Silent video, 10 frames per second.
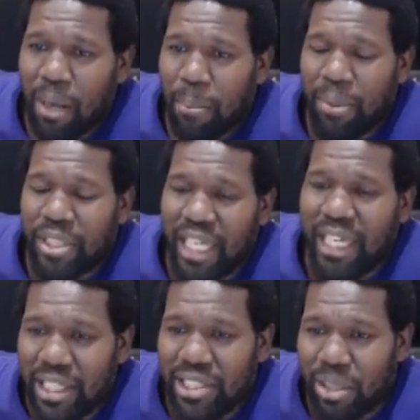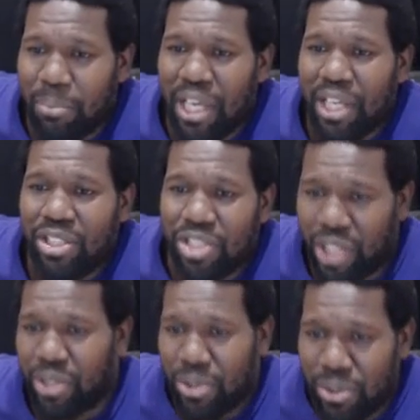pretending to be
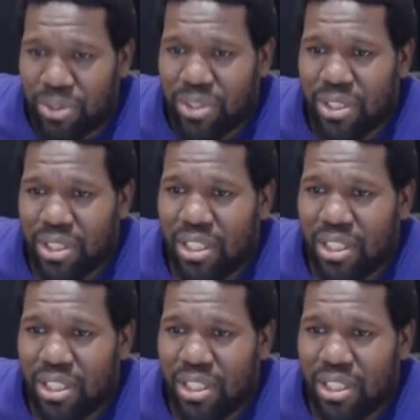Jews.